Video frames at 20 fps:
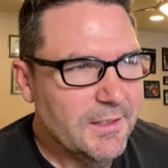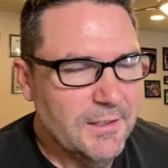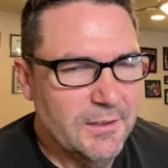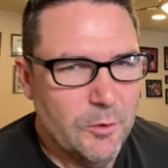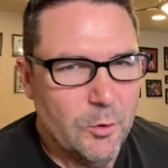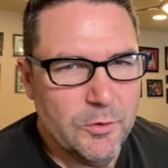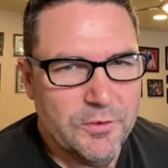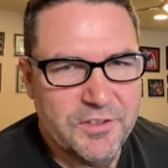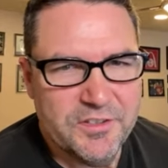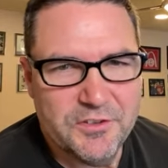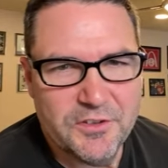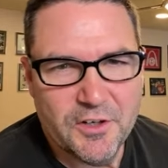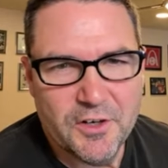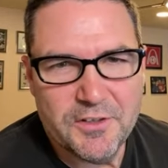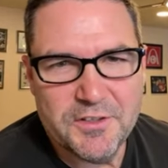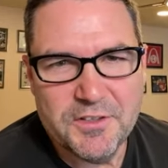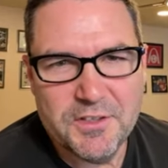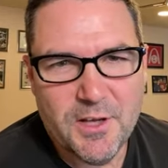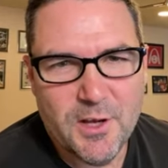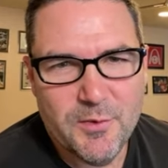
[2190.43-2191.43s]
old Stern
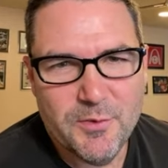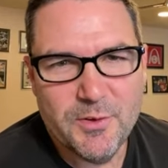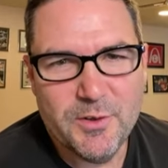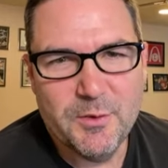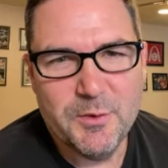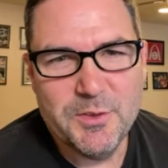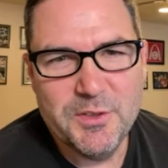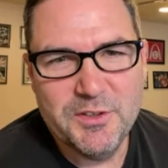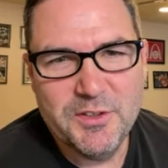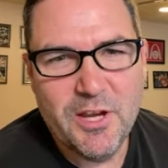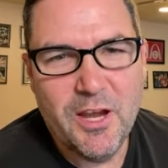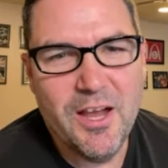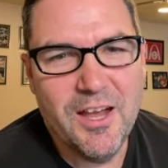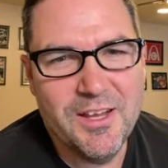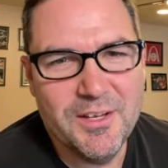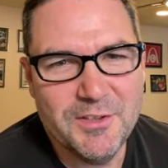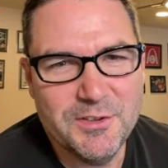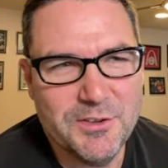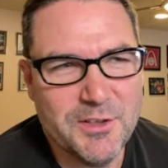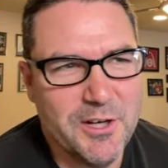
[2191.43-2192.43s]
stuff, and it was
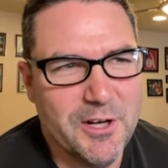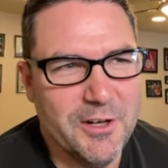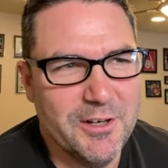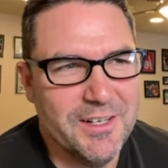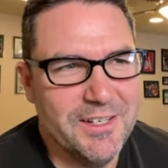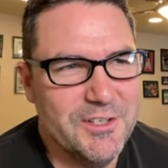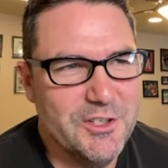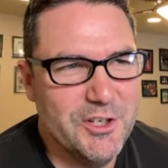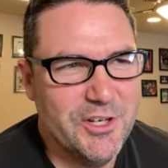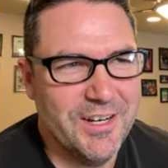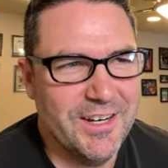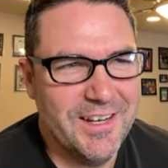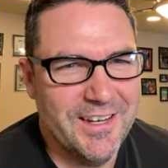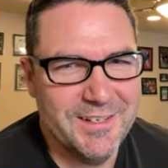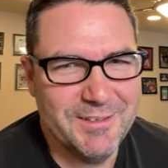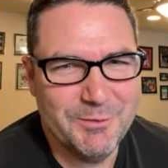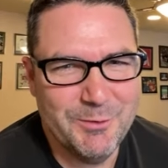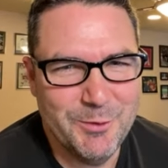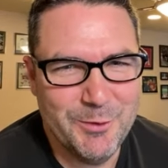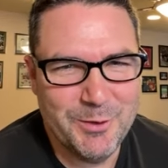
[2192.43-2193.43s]
Stuttering
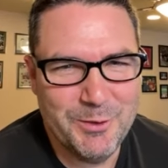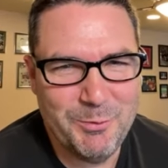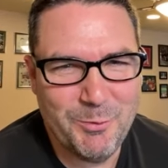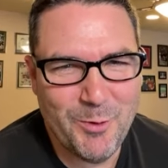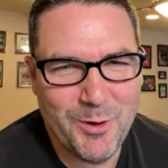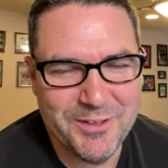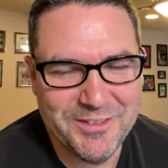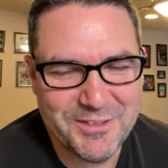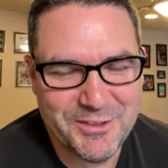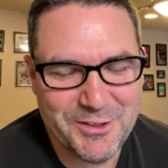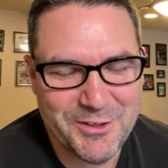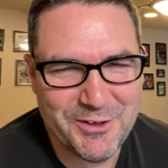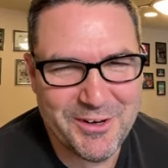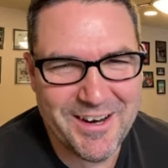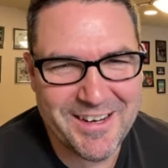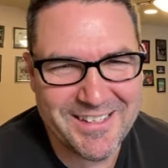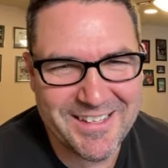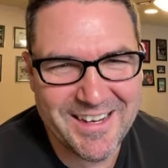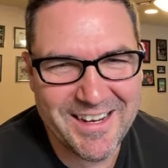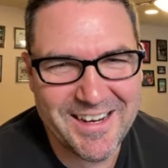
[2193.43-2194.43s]
John with Walter
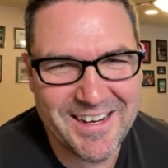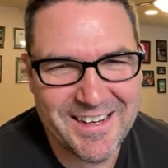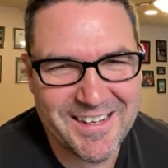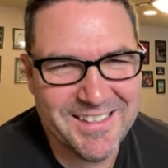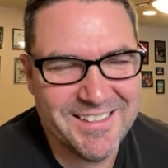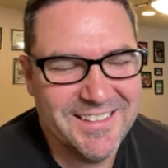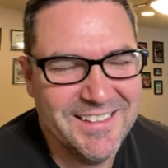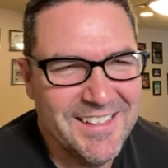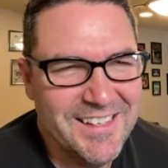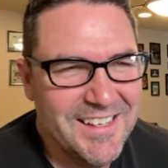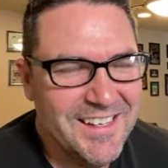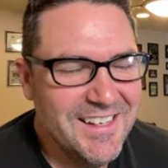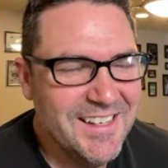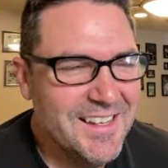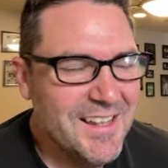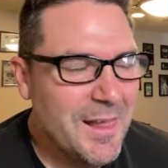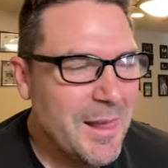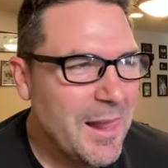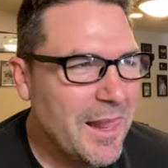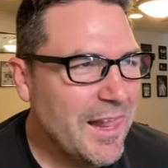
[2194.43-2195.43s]
Cronkite
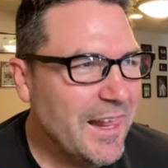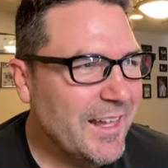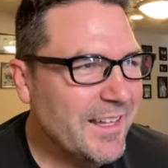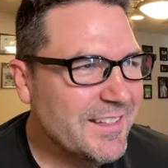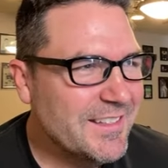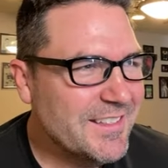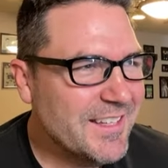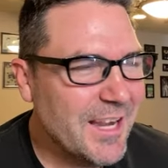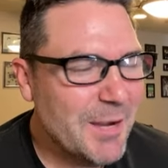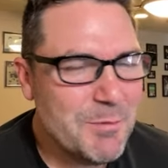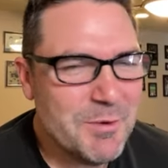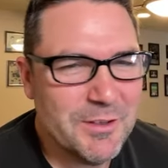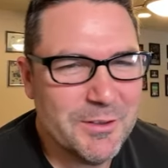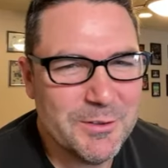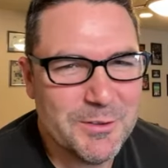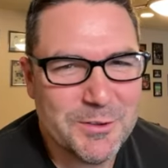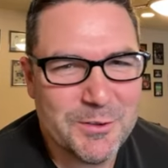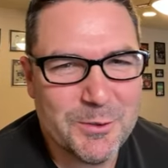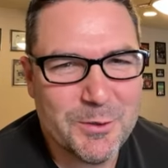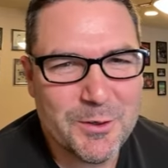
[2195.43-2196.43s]
and Tommy
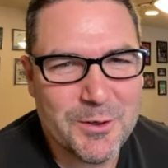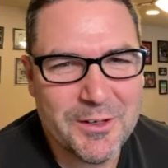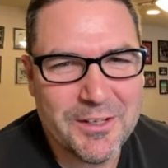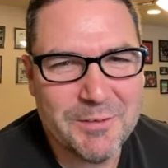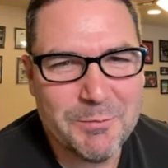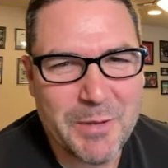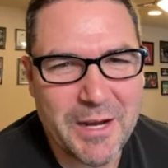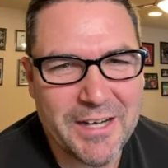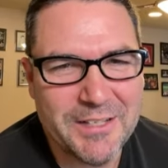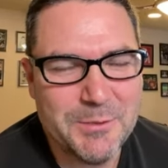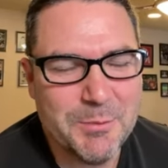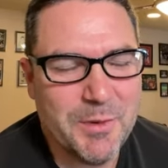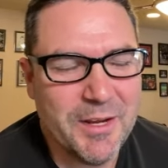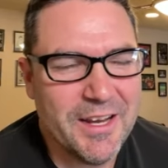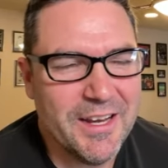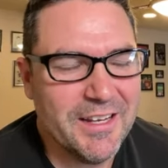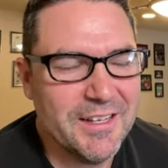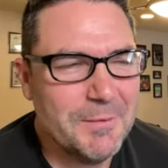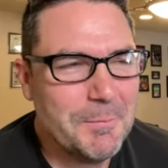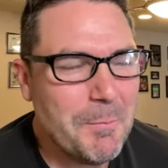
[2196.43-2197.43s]
Lasorda
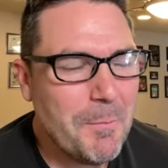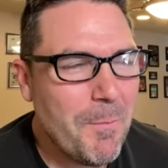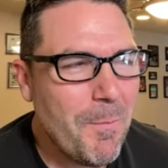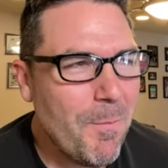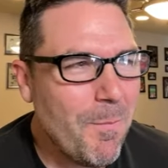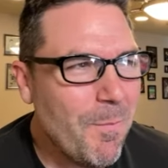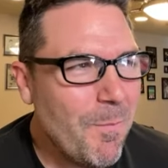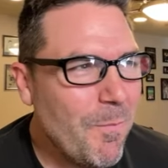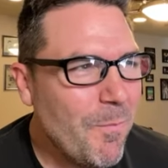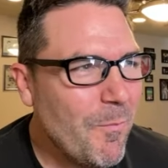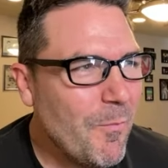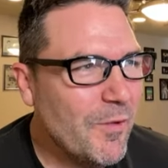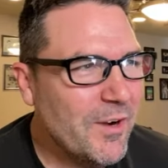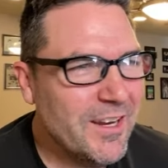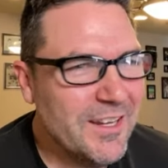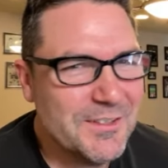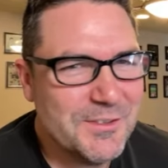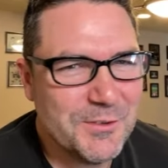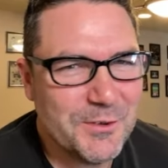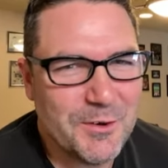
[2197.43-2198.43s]
back-to-back. When he
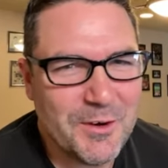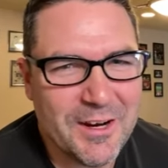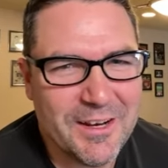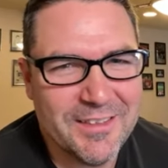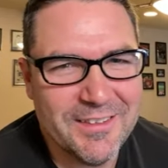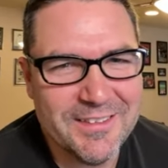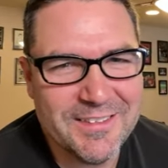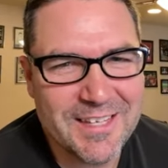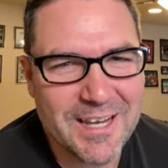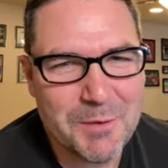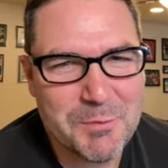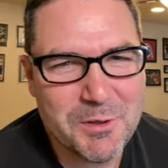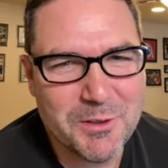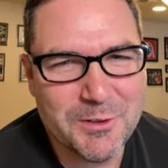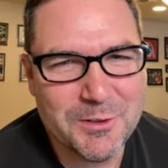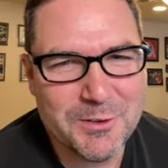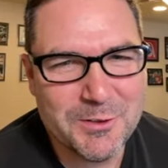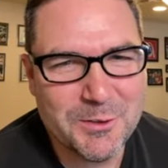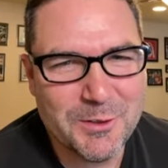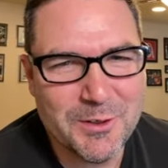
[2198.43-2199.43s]
gets thrown out of the Tommy
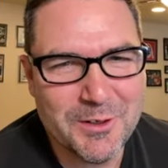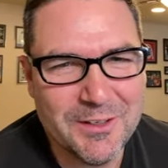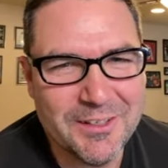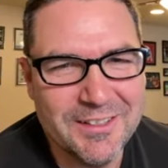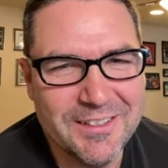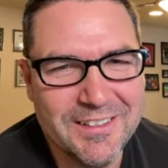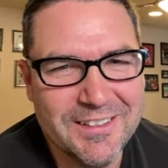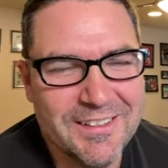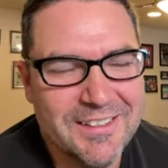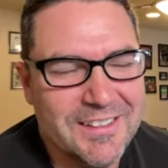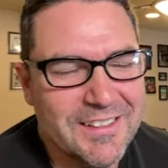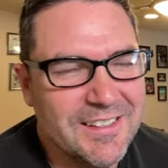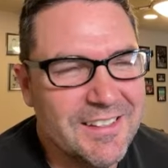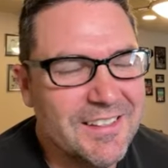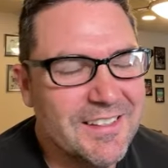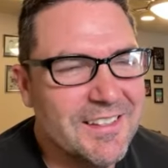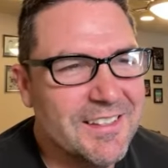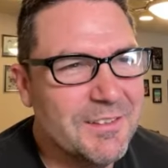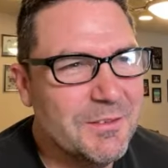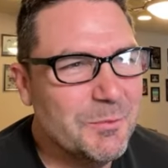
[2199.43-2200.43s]
Lasorda,
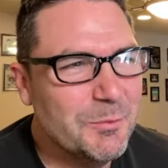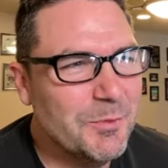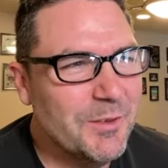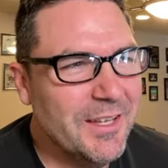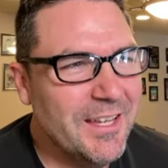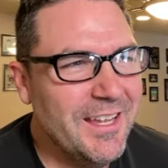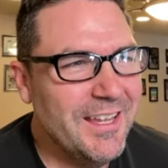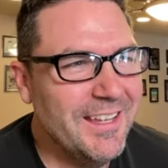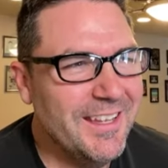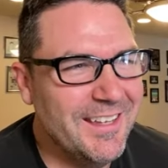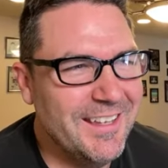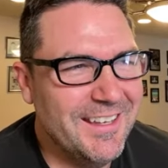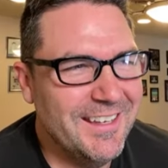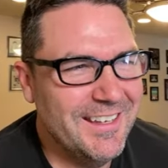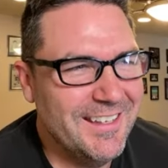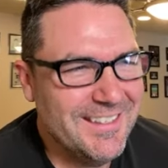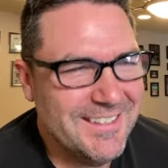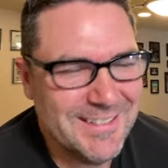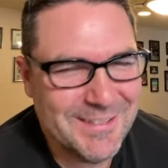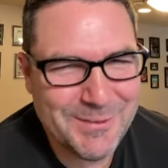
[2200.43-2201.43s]

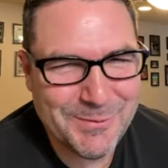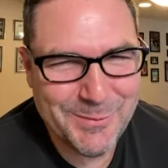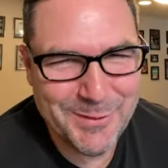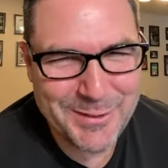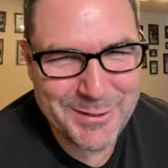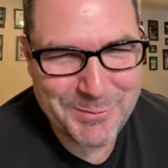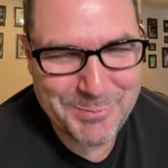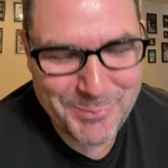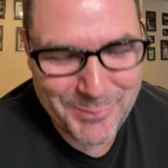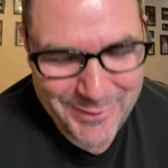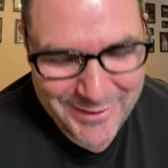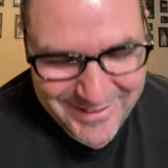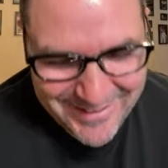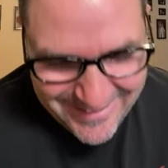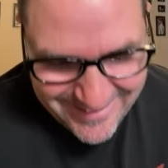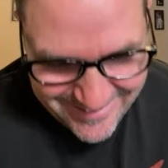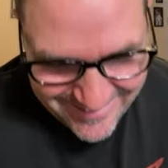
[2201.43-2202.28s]
he's just whispering.